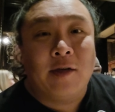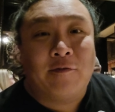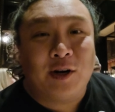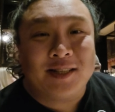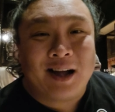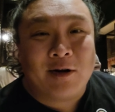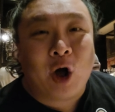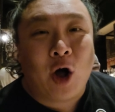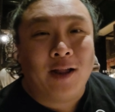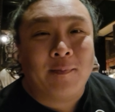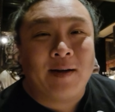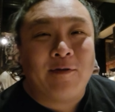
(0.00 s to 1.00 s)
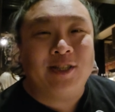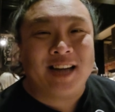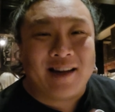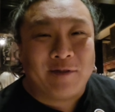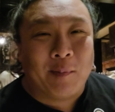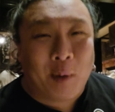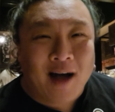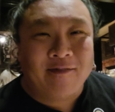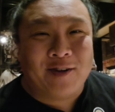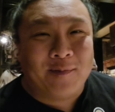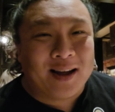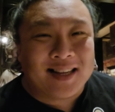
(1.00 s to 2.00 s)
The first alcoholic beverage I ever
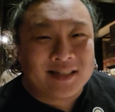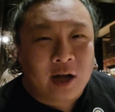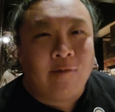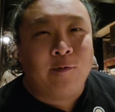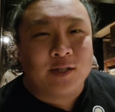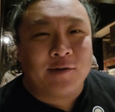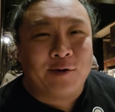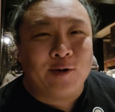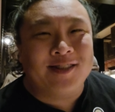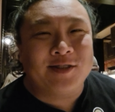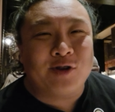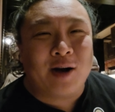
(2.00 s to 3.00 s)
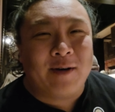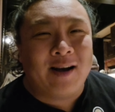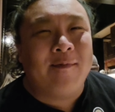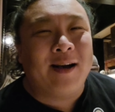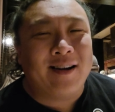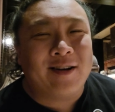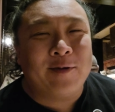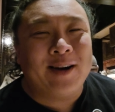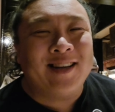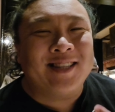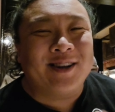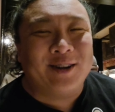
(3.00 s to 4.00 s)
bought for myself was a frozen strawberry
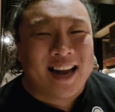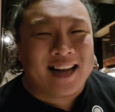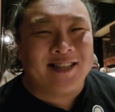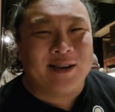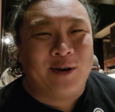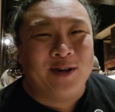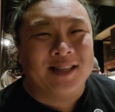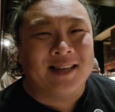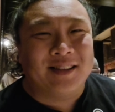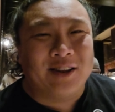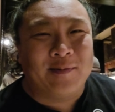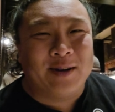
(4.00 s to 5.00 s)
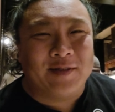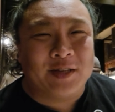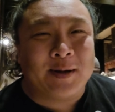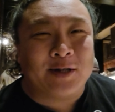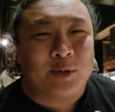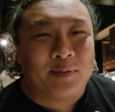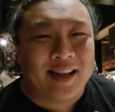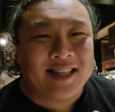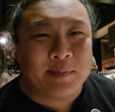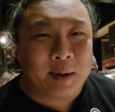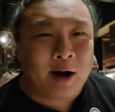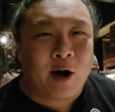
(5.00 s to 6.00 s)
margarita, so it actually holds a little bit of a special
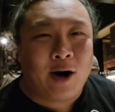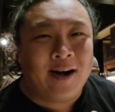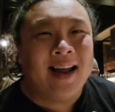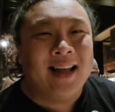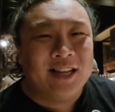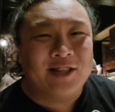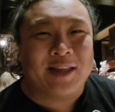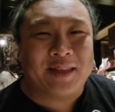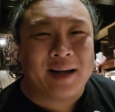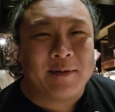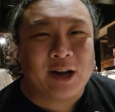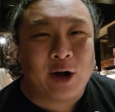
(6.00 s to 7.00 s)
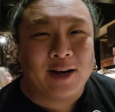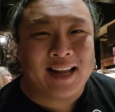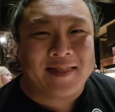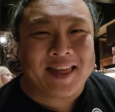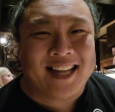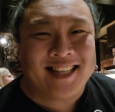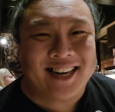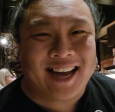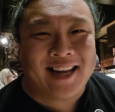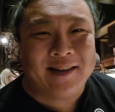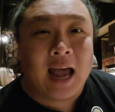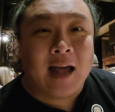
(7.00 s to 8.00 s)
place in my heart. So I think I'm gonna go and get that
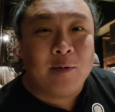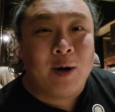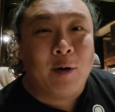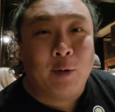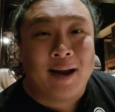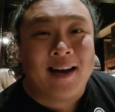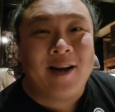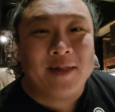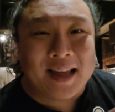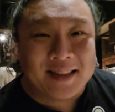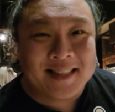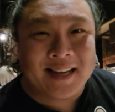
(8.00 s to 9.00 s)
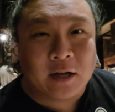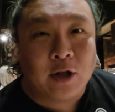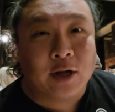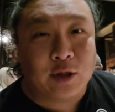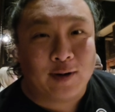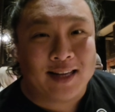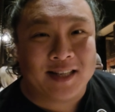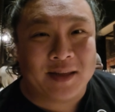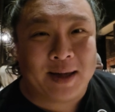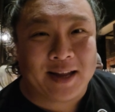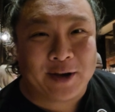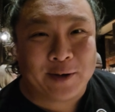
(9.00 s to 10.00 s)
today. And while we're waiting on that, let's take a look at the rest of the
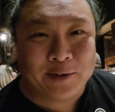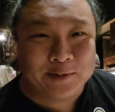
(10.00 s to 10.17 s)
menu.